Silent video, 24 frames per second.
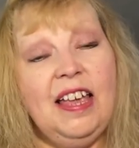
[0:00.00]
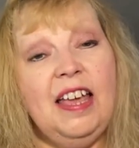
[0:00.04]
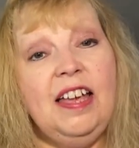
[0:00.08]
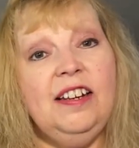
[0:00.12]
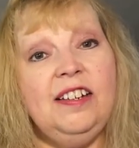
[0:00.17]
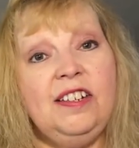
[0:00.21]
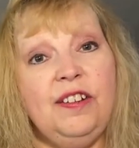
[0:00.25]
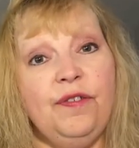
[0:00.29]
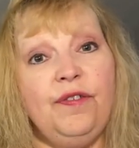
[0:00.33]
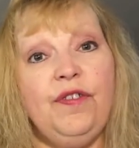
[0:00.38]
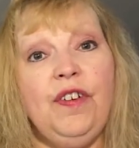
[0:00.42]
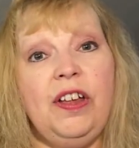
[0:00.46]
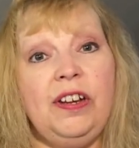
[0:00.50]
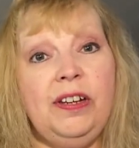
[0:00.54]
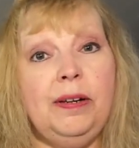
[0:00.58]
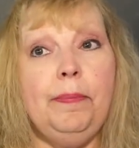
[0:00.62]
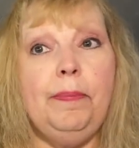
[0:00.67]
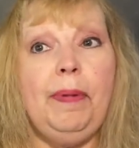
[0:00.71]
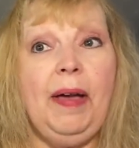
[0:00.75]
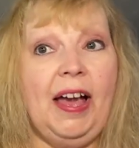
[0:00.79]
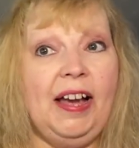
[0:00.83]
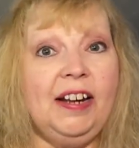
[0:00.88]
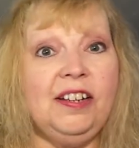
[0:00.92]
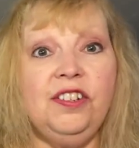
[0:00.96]
it defaulted
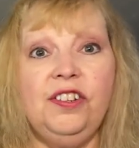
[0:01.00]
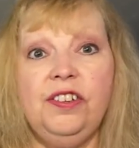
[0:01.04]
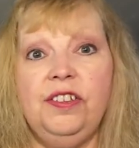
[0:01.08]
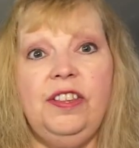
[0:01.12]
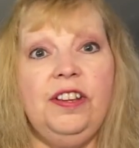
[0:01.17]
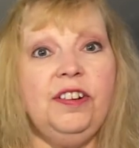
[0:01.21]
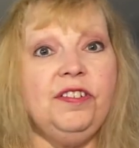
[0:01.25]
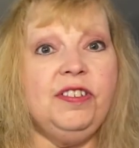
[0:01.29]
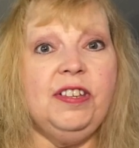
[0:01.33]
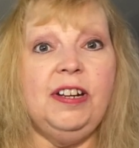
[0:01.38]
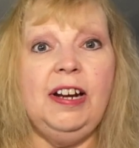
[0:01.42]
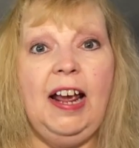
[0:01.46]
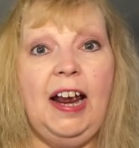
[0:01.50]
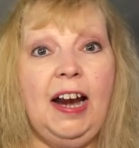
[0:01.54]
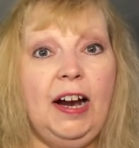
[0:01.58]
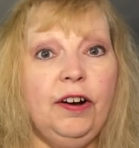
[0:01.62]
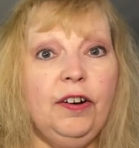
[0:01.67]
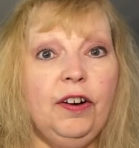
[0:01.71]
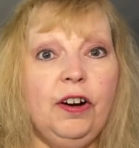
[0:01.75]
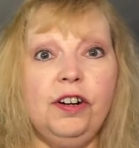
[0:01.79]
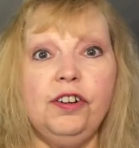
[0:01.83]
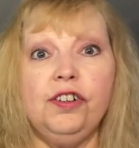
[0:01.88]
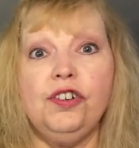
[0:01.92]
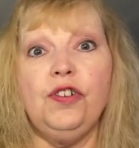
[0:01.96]
back to there's an
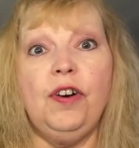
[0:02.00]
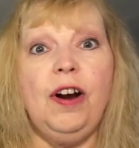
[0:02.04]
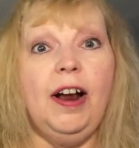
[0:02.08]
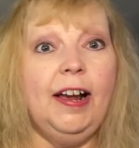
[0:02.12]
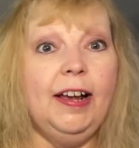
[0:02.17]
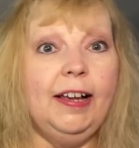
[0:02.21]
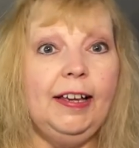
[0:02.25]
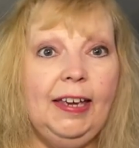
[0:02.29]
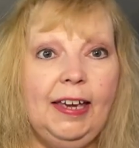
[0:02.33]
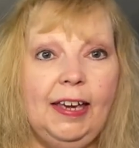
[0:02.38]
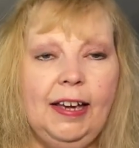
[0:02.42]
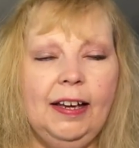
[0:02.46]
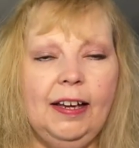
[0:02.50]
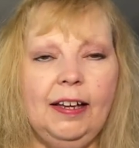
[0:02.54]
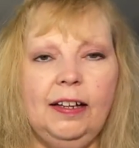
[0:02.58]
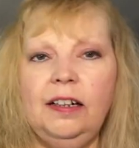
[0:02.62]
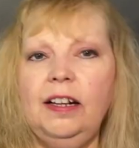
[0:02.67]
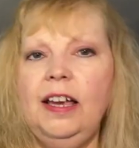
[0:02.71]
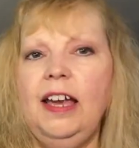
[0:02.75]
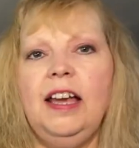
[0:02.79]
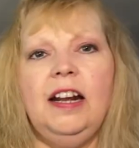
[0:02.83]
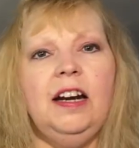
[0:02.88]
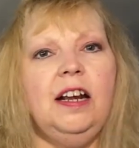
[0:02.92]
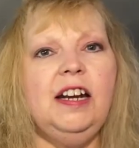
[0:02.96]
error try
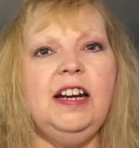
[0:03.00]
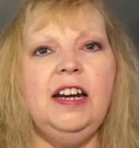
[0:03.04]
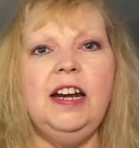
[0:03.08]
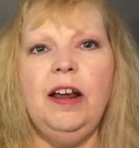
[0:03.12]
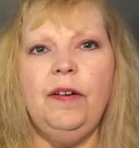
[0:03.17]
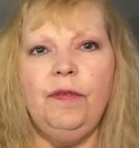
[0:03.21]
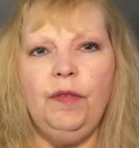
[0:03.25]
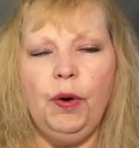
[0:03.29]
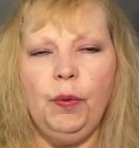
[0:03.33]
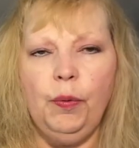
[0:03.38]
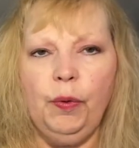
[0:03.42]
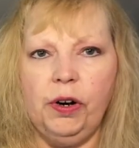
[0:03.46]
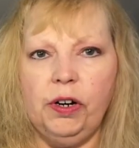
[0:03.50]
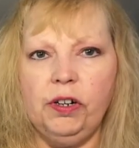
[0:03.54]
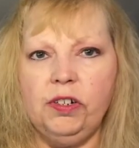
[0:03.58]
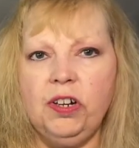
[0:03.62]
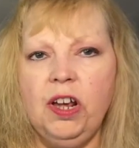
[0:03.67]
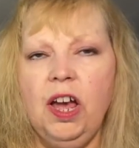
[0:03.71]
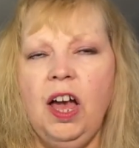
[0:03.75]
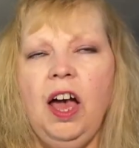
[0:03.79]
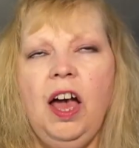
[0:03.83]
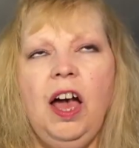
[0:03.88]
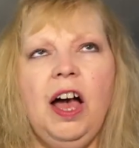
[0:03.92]
again and it never worked